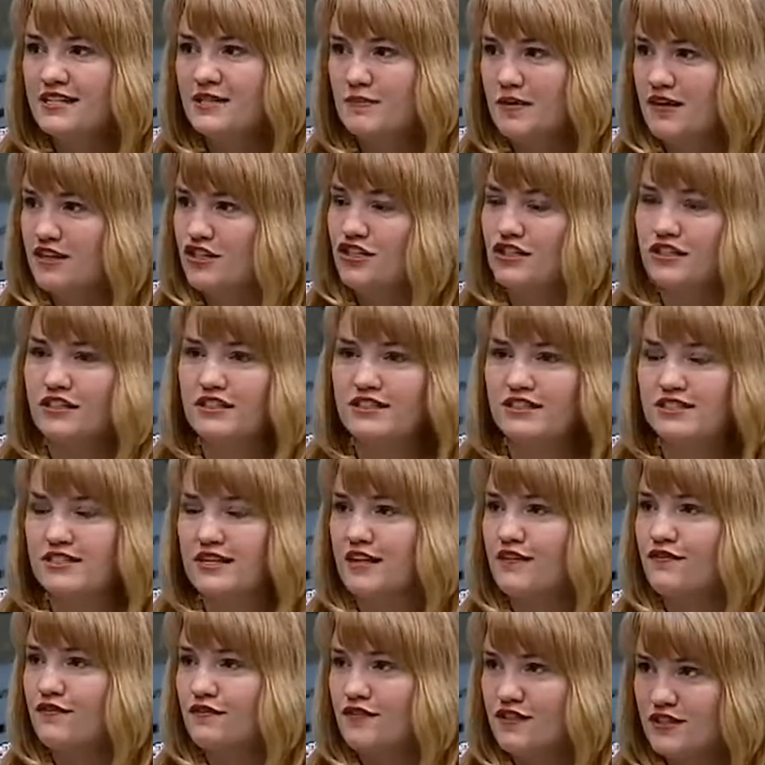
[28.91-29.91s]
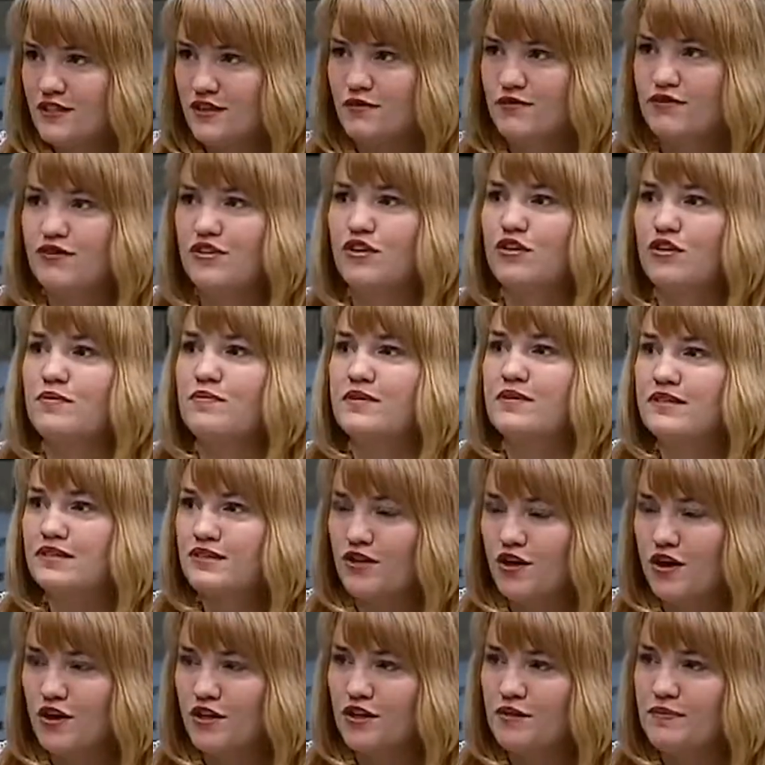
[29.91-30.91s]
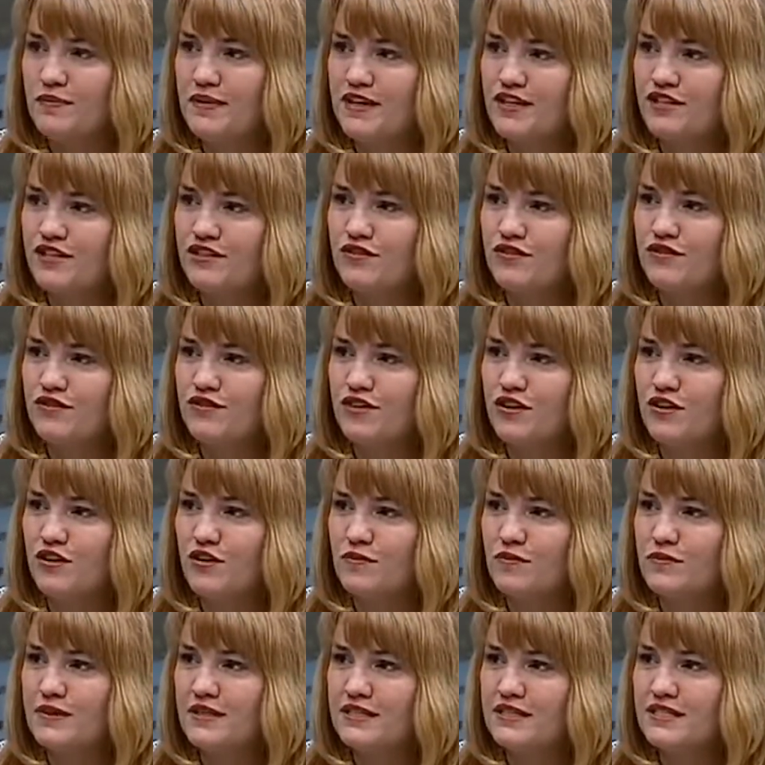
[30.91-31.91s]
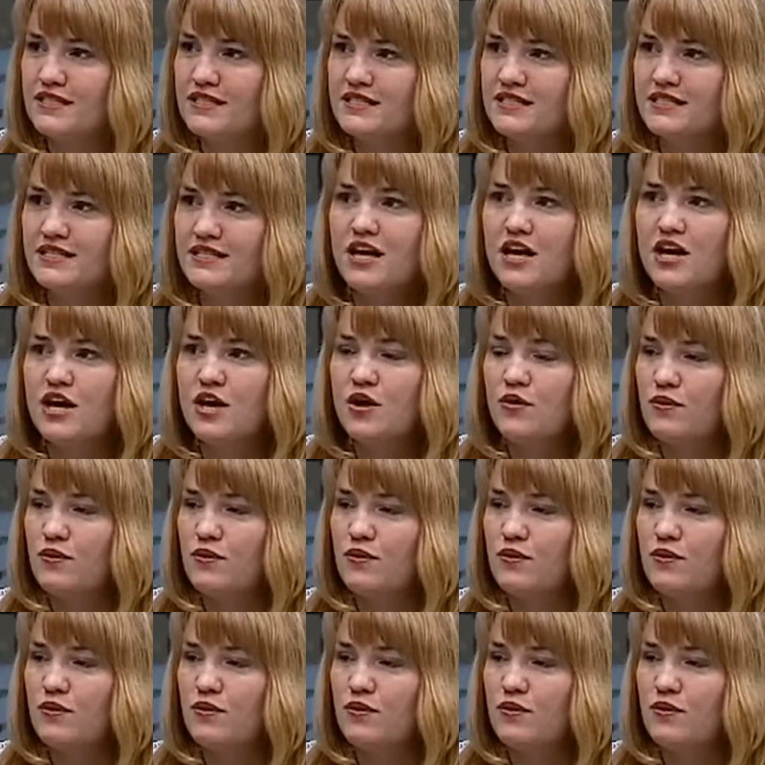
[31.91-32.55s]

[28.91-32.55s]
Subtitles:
specialists like physiotherapists, occupational therapists.